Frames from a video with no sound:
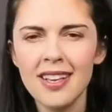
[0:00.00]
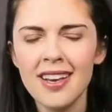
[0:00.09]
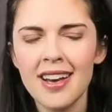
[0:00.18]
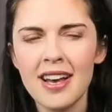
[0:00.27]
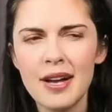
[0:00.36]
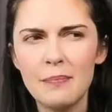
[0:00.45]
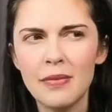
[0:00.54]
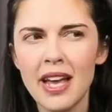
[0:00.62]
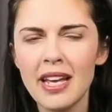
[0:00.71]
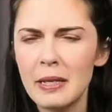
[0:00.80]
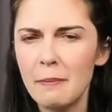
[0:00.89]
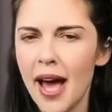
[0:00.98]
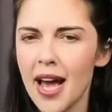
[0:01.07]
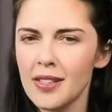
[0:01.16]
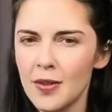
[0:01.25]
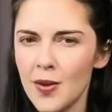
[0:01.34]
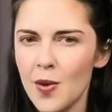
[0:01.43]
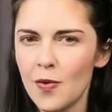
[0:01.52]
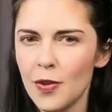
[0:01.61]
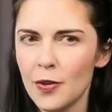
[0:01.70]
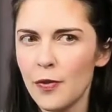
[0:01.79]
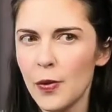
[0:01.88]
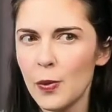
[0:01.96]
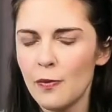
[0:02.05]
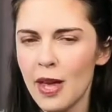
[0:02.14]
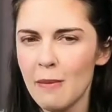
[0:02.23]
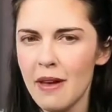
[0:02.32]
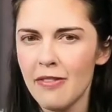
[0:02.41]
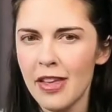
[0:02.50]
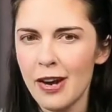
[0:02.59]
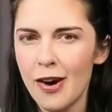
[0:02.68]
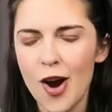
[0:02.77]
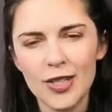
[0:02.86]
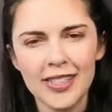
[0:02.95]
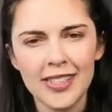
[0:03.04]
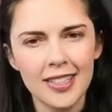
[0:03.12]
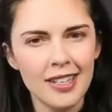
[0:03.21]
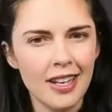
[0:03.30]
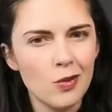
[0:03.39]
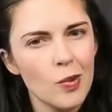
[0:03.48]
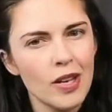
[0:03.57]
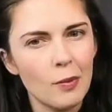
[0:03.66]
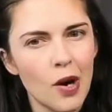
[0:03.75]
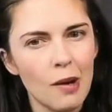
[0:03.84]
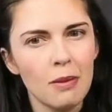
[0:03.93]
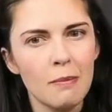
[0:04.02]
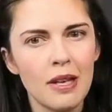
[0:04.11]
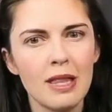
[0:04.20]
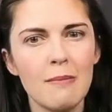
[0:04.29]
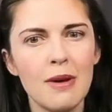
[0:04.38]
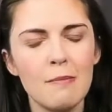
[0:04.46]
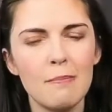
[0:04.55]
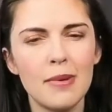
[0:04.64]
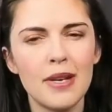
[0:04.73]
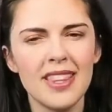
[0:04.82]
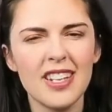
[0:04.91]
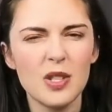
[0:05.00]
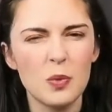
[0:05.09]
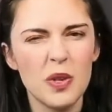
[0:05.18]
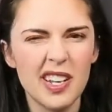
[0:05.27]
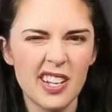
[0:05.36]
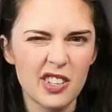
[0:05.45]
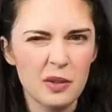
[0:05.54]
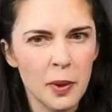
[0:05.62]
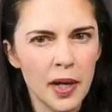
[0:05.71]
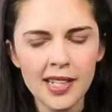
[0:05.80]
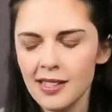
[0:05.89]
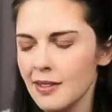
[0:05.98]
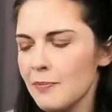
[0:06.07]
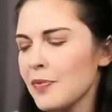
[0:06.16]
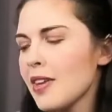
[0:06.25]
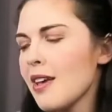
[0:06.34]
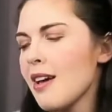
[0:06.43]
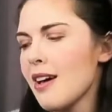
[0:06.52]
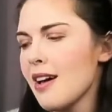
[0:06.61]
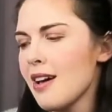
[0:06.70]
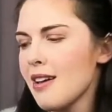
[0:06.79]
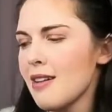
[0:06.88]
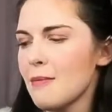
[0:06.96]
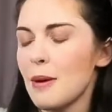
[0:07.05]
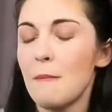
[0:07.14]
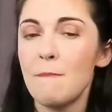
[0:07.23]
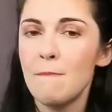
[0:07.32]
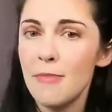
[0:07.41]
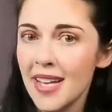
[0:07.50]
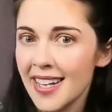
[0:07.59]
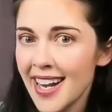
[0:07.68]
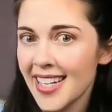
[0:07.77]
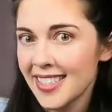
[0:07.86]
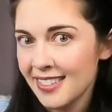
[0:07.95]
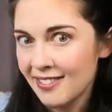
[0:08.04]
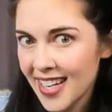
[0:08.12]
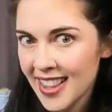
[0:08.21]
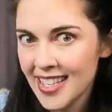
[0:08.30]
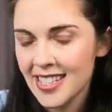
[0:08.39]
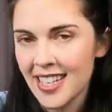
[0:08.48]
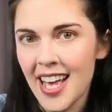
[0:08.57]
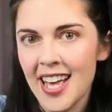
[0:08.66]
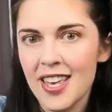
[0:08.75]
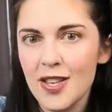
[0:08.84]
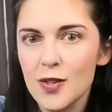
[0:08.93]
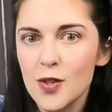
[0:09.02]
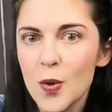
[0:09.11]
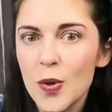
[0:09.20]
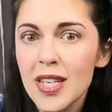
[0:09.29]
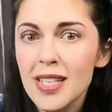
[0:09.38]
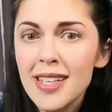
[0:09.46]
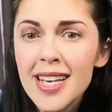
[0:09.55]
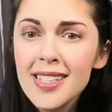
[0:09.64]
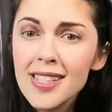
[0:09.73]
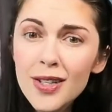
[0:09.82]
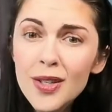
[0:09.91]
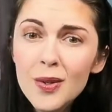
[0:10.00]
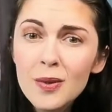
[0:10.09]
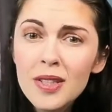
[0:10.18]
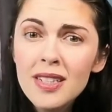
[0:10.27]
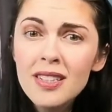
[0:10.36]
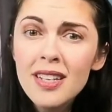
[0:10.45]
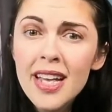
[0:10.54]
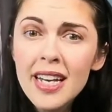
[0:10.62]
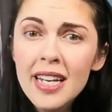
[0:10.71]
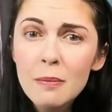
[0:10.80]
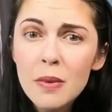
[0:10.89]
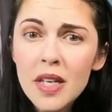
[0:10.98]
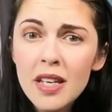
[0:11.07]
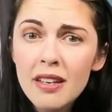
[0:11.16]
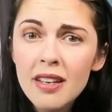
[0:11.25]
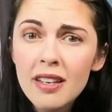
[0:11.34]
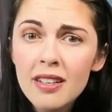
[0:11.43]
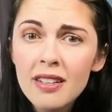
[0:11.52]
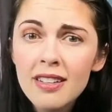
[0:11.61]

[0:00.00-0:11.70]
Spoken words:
I ended up passing over a few of them. If they're on sale next week, I'll probably pick them up, but they just weren't at a good price. But I did find this guy. So this guy's a cute little honeybee.